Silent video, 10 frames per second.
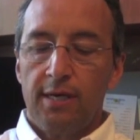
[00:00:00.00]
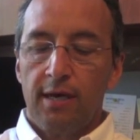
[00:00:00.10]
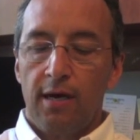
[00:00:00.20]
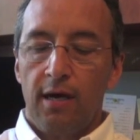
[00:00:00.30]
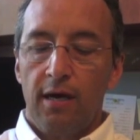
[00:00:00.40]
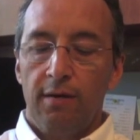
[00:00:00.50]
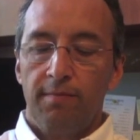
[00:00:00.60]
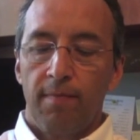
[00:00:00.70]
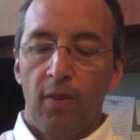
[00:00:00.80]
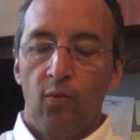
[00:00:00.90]

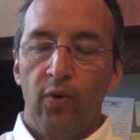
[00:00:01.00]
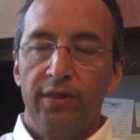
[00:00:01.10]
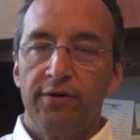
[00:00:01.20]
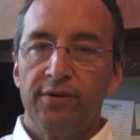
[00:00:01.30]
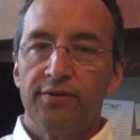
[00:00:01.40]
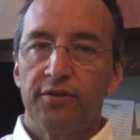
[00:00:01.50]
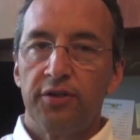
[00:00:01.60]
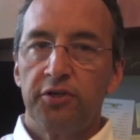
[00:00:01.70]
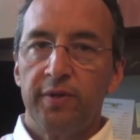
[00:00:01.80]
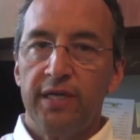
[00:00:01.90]
whether the
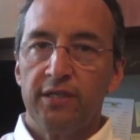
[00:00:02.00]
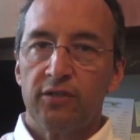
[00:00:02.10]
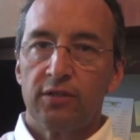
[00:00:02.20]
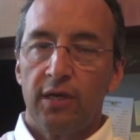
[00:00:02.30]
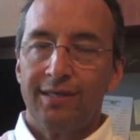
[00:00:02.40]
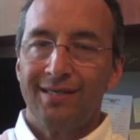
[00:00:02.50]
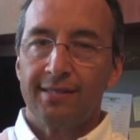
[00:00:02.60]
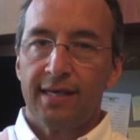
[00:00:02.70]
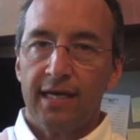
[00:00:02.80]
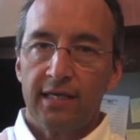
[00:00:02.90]
surgery is a
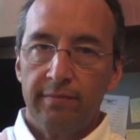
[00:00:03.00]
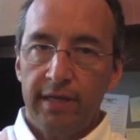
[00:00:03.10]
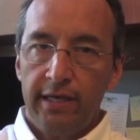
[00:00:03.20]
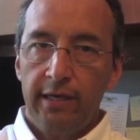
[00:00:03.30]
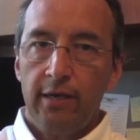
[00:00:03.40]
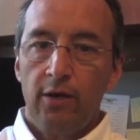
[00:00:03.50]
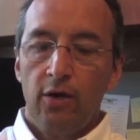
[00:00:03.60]
discectomy